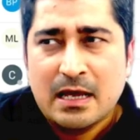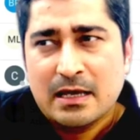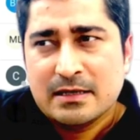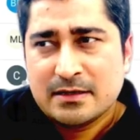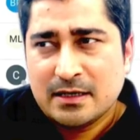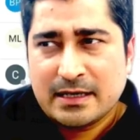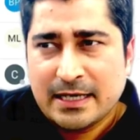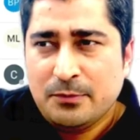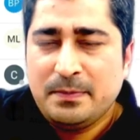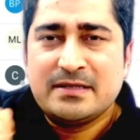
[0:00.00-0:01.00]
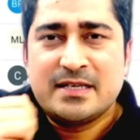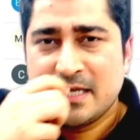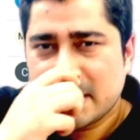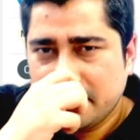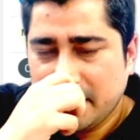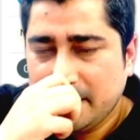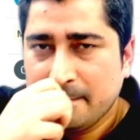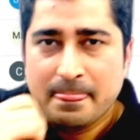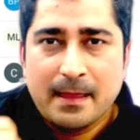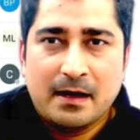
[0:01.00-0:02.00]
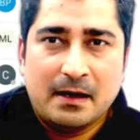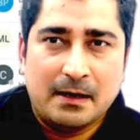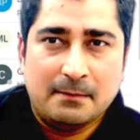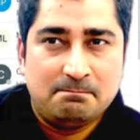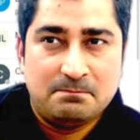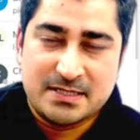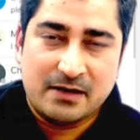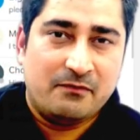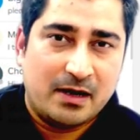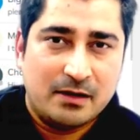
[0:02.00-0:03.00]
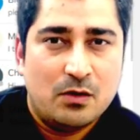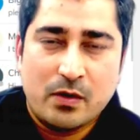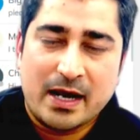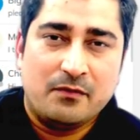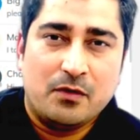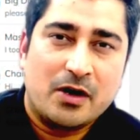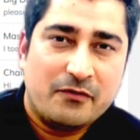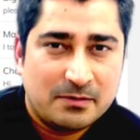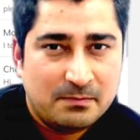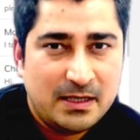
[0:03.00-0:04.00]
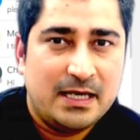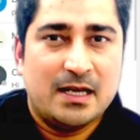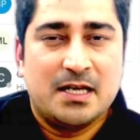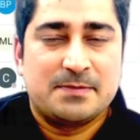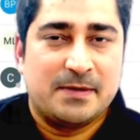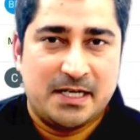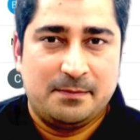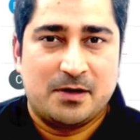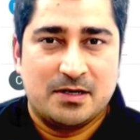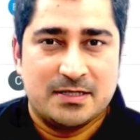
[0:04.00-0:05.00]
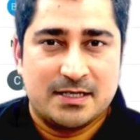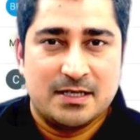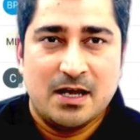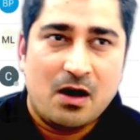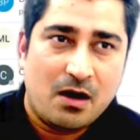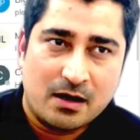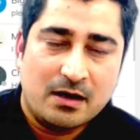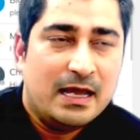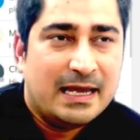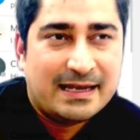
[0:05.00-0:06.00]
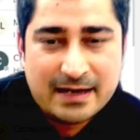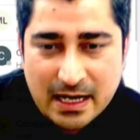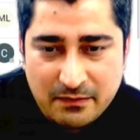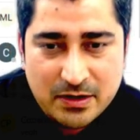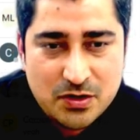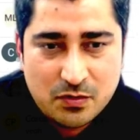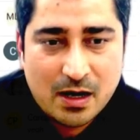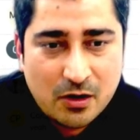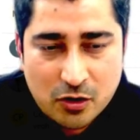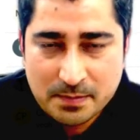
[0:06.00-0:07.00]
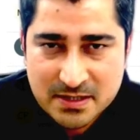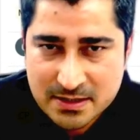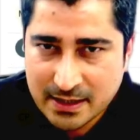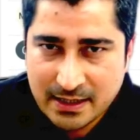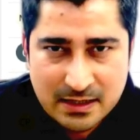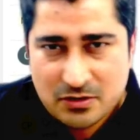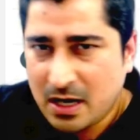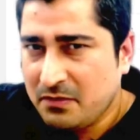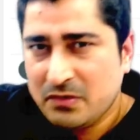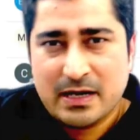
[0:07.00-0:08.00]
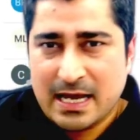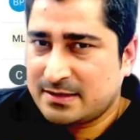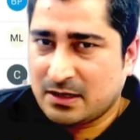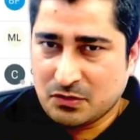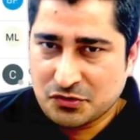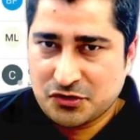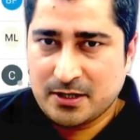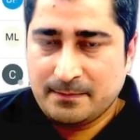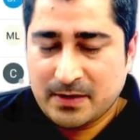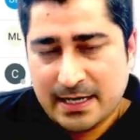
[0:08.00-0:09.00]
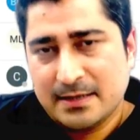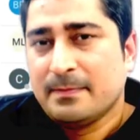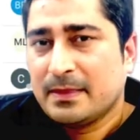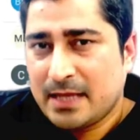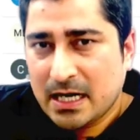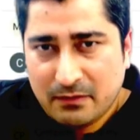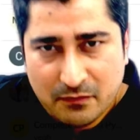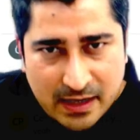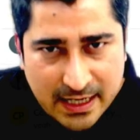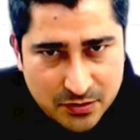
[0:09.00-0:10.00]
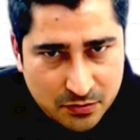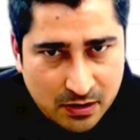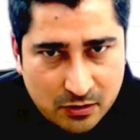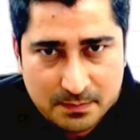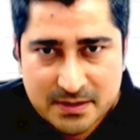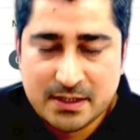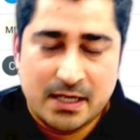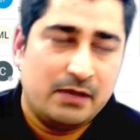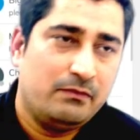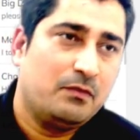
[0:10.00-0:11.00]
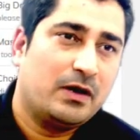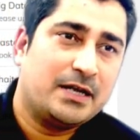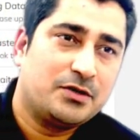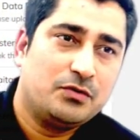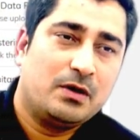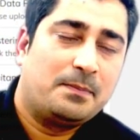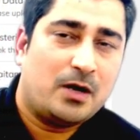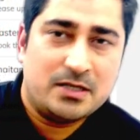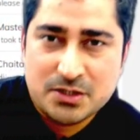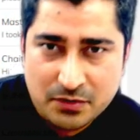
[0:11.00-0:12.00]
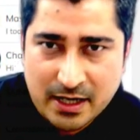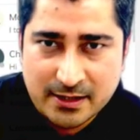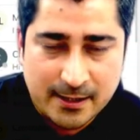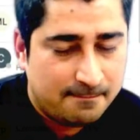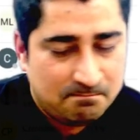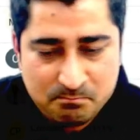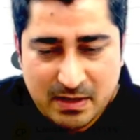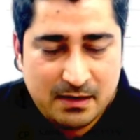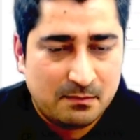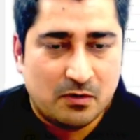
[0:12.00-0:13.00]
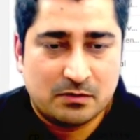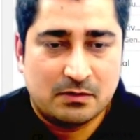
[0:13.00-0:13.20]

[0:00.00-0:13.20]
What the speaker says: sir, can you please suggest me someone who can work with me in a respective project, or can we do a group study? So everyone asks a question, right? That we would like to do a group study, we would like to do a project together, many more